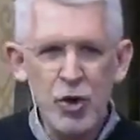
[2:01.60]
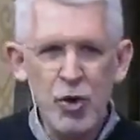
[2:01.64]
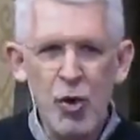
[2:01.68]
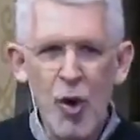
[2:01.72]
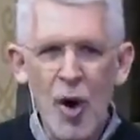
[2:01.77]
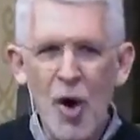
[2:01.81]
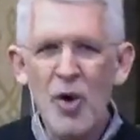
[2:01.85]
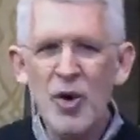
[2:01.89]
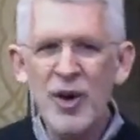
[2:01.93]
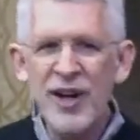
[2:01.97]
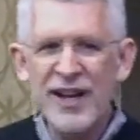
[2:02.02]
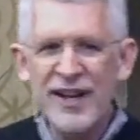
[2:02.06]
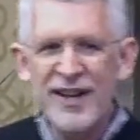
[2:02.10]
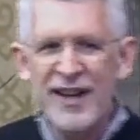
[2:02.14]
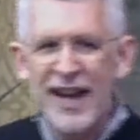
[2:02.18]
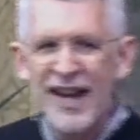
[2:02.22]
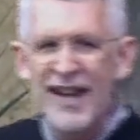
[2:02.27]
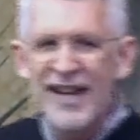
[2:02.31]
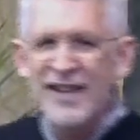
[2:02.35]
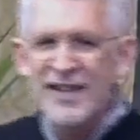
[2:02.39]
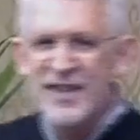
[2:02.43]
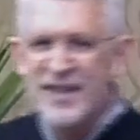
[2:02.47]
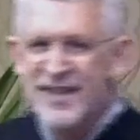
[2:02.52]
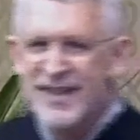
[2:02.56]
quoted
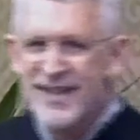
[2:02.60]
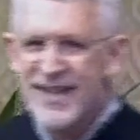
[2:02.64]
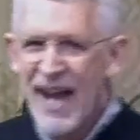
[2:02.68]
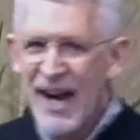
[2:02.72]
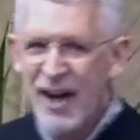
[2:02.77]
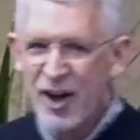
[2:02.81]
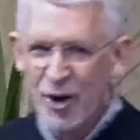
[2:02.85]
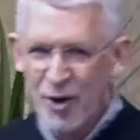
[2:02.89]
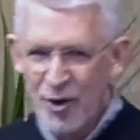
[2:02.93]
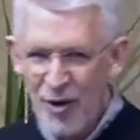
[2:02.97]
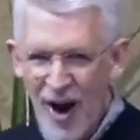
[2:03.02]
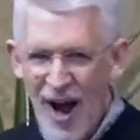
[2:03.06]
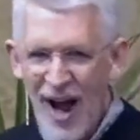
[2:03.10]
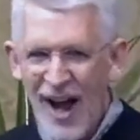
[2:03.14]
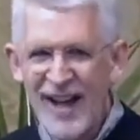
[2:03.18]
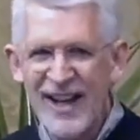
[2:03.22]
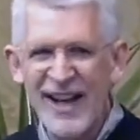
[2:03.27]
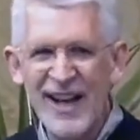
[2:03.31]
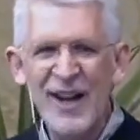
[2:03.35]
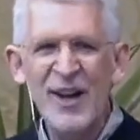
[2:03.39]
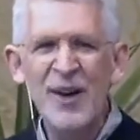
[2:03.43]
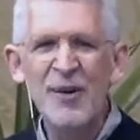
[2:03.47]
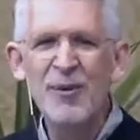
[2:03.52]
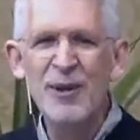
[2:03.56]

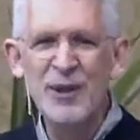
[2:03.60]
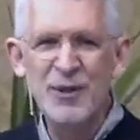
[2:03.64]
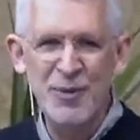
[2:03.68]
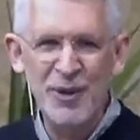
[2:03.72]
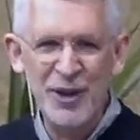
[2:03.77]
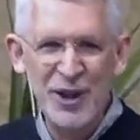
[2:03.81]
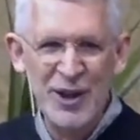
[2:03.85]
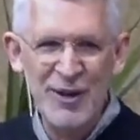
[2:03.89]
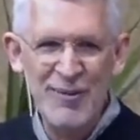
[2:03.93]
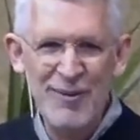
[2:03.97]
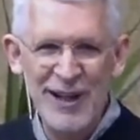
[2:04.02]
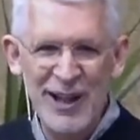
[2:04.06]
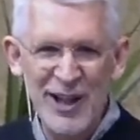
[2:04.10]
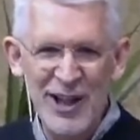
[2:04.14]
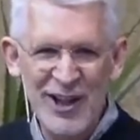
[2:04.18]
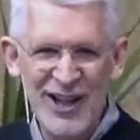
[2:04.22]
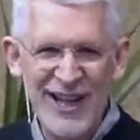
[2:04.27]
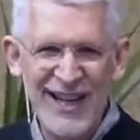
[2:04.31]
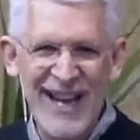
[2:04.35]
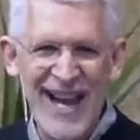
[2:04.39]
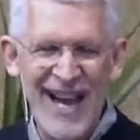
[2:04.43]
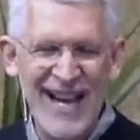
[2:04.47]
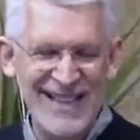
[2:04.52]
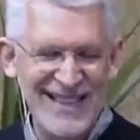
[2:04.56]
Zechariah, which we're going to be
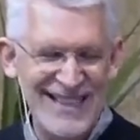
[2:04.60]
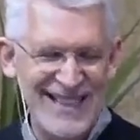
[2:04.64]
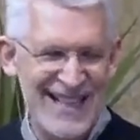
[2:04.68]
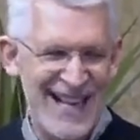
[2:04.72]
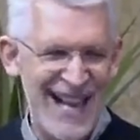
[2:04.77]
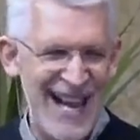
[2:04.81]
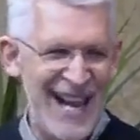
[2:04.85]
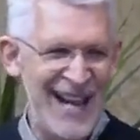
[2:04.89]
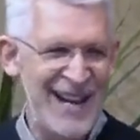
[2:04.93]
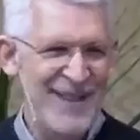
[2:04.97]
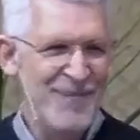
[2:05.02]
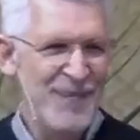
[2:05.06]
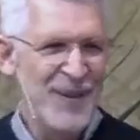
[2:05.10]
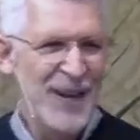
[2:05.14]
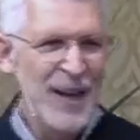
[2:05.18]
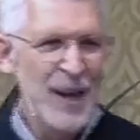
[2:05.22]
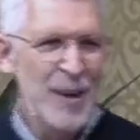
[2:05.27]
looking at today,